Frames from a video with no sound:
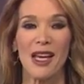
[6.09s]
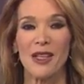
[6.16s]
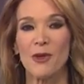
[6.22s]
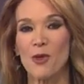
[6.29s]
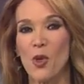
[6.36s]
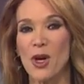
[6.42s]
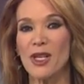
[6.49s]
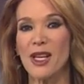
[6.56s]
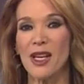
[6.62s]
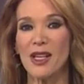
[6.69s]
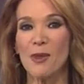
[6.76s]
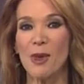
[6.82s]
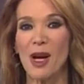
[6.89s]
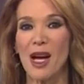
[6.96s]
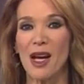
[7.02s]
and avoid
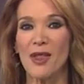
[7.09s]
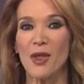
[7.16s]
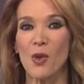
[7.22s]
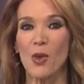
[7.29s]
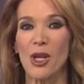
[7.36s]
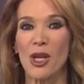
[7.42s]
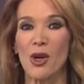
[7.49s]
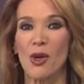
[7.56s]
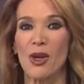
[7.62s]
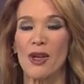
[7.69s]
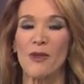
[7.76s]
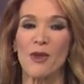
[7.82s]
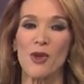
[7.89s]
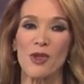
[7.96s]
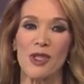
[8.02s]
getting behind the wheel
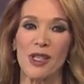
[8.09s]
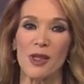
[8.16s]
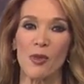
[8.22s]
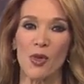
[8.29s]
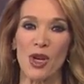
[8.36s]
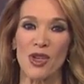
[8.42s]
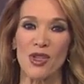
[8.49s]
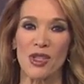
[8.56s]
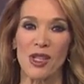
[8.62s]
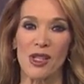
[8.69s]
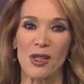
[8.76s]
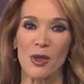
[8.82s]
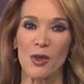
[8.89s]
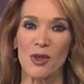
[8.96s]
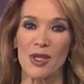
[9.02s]
if your celebration
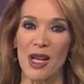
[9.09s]
includes